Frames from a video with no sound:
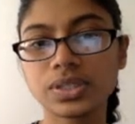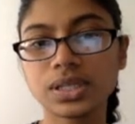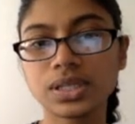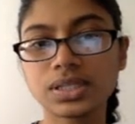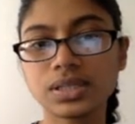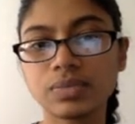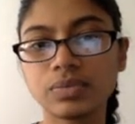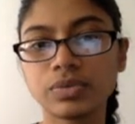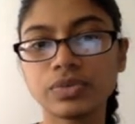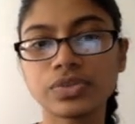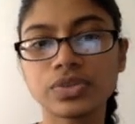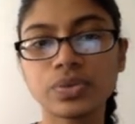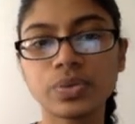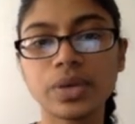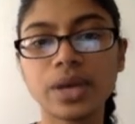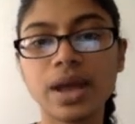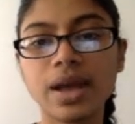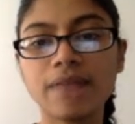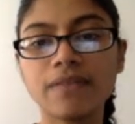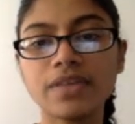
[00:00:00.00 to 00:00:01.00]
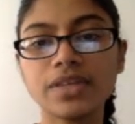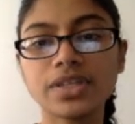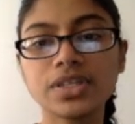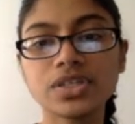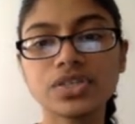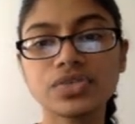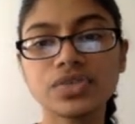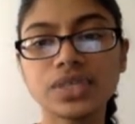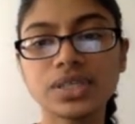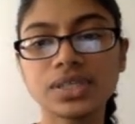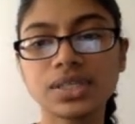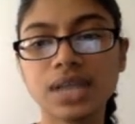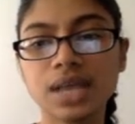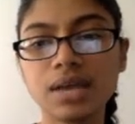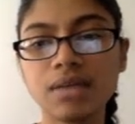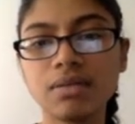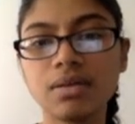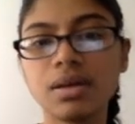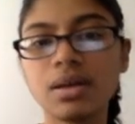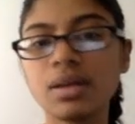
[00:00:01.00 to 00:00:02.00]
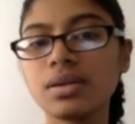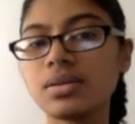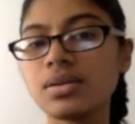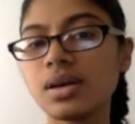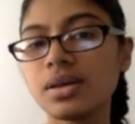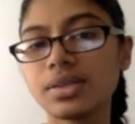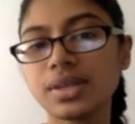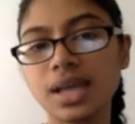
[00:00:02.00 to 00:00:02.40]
So it doesn't move. So whenever this is reset,